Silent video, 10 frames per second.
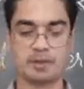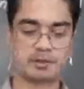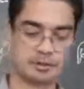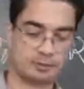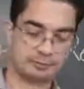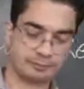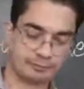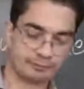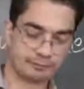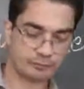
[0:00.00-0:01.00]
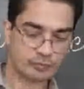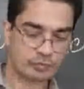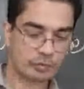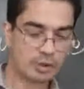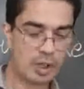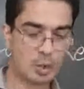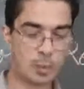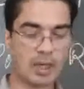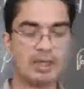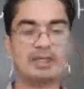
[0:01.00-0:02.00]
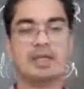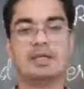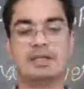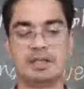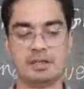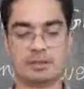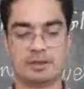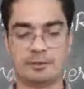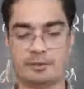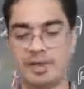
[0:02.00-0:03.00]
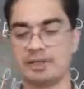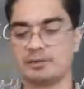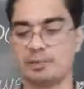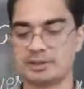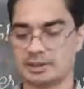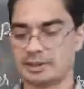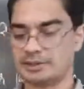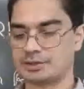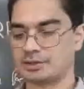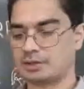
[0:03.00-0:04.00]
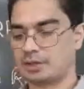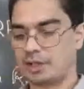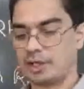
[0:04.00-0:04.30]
So while eating the baked biscuits,